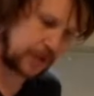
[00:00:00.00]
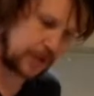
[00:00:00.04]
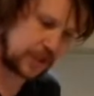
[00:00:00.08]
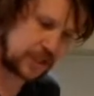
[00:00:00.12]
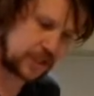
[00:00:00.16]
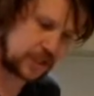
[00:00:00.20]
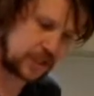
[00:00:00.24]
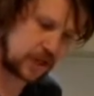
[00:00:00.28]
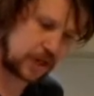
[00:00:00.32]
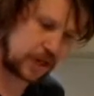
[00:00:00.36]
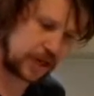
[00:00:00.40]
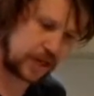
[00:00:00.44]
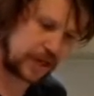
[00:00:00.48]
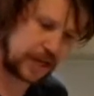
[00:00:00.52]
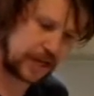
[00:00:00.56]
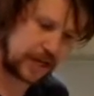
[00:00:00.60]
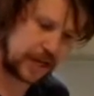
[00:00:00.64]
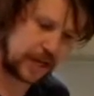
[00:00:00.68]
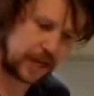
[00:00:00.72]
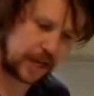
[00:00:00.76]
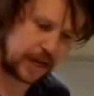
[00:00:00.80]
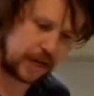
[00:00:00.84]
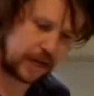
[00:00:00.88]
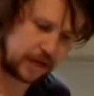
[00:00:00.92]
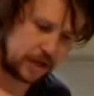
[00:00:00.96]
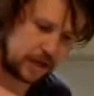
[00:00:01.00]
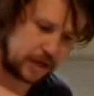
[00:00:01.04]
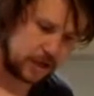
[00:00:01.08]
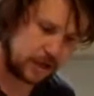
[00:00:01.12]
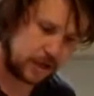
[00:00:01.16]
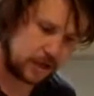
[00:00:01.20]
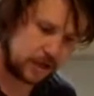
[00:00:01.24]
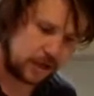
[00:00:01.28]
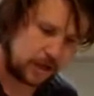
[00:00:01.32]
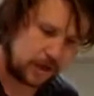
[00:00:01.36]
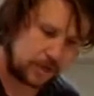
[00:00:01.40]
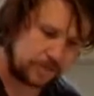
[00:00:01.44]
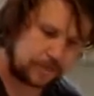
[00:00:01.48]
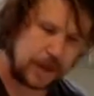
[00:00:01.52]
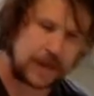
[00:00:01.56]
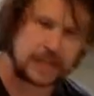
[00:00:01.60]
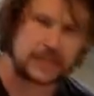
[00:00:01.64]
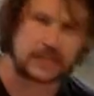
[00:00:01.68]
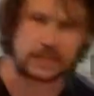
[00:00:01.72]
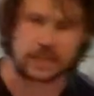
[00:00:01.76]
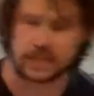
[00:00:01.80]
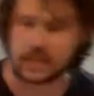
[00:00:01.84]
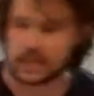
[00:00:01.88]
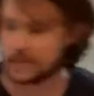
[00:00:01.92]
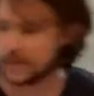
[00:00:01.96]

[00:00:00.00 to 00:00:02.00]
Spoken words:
the stock in here basically